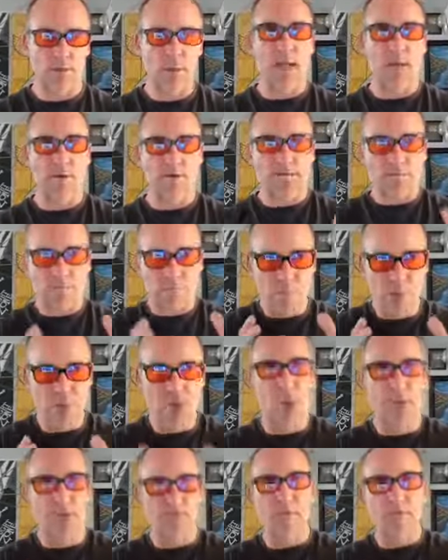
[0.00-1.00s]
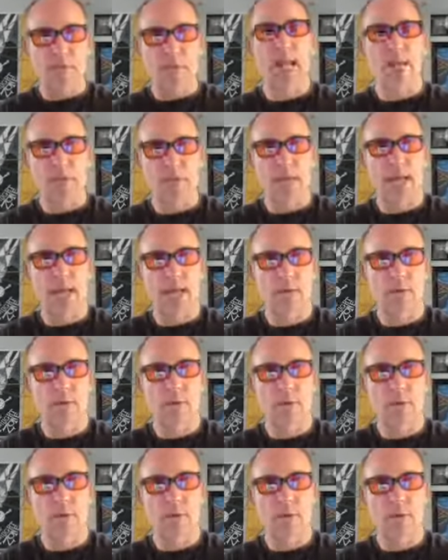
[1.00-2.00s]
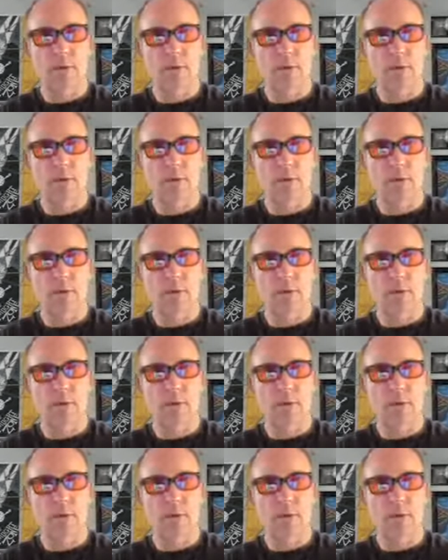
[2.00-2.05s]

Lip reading: light, it was like millions of light years actually,